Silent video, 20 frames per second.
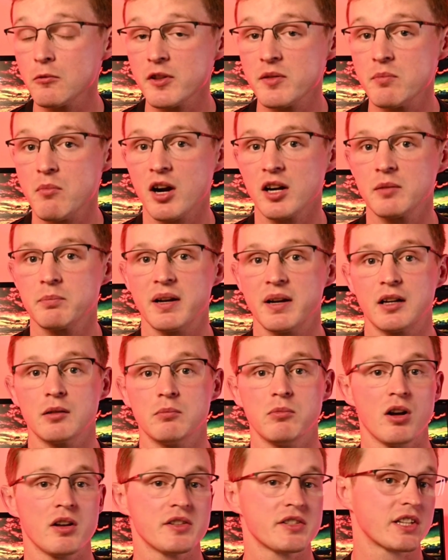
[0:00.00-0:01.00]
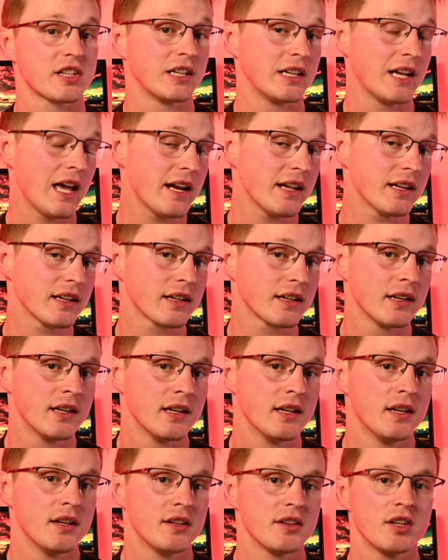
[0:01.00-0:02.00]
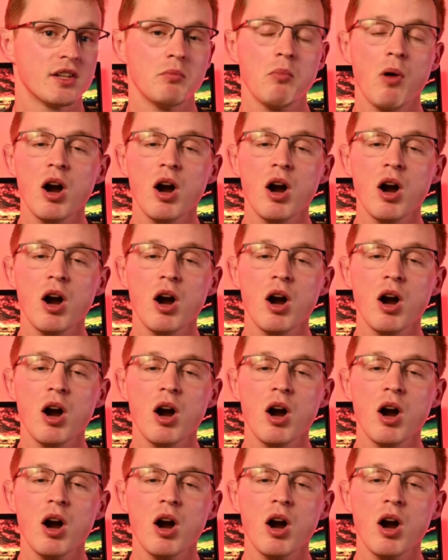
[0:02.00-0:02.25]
with Mark Pickleball's Kinetic, the